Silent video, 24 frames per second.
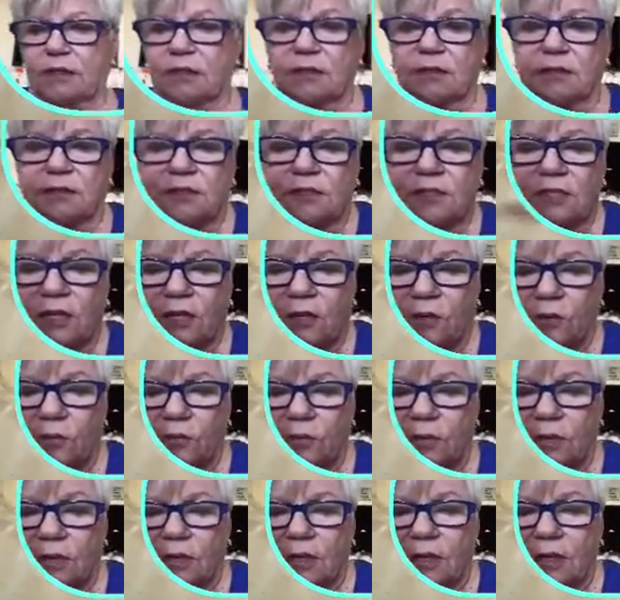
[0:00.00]
So,
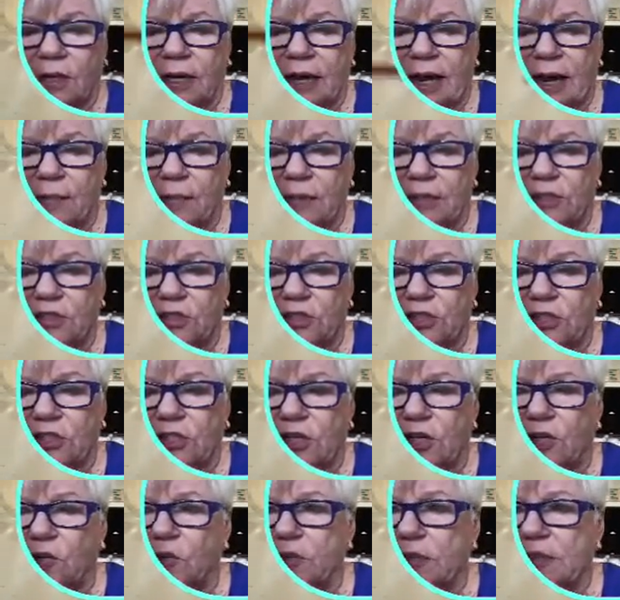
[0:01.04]
how much
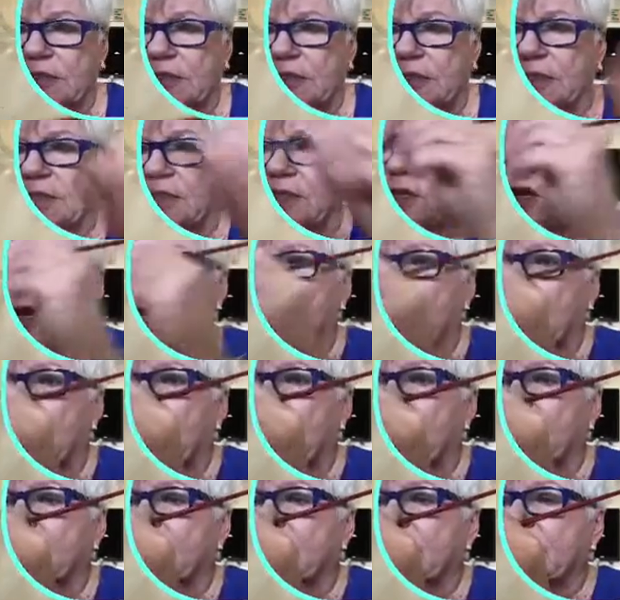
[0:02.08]
snow is in Long
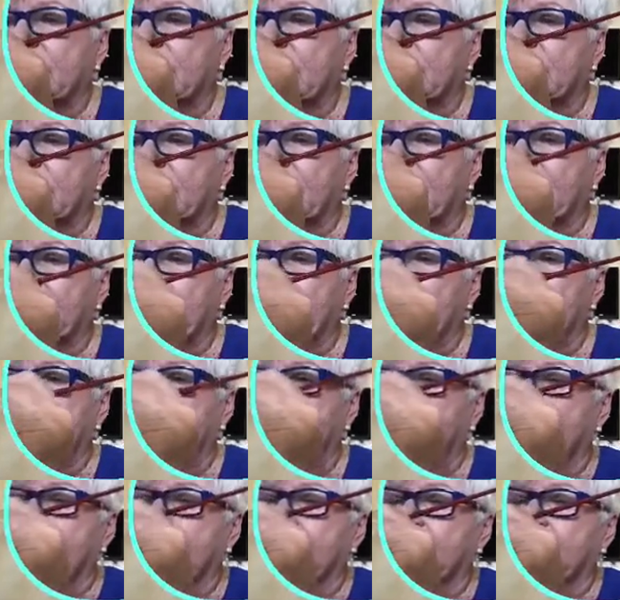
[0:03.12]
Island today?